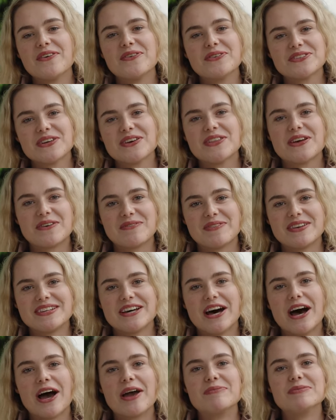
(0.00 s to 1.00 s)
also there have been
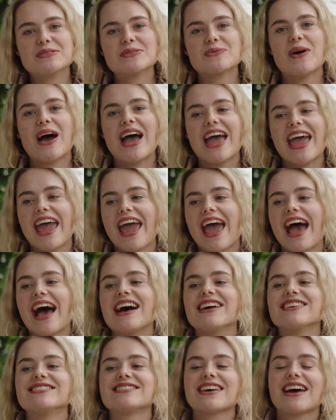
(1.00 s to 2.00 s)
times where it
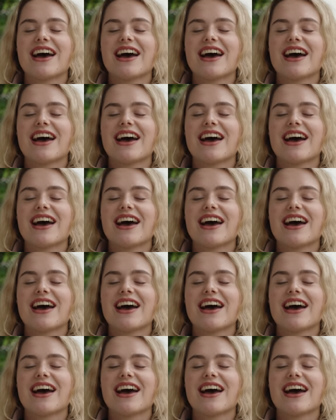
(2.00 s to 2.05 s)
has